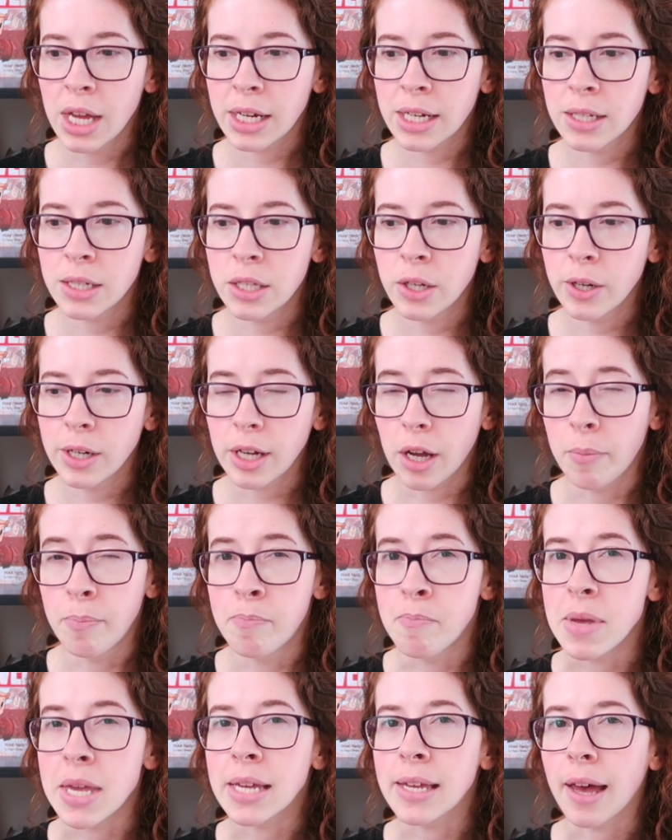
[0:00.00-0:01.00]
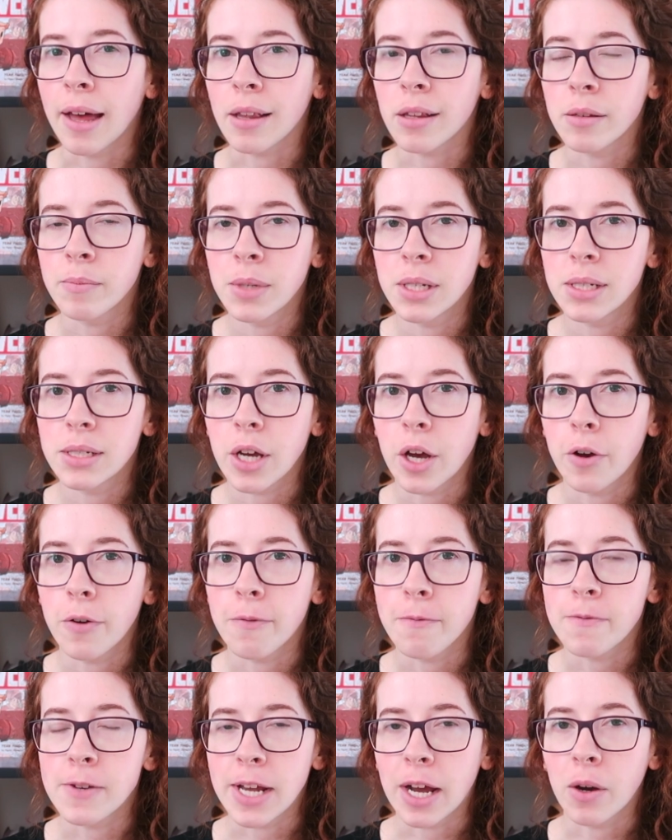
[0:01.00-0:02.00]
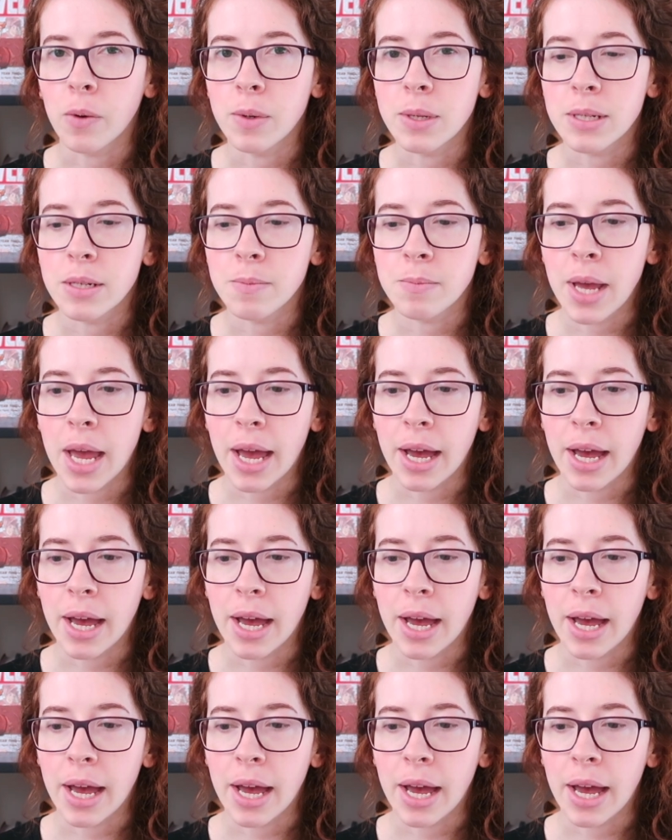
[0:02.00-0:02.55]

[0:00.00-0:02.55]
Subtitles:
considering a big element of Taoism,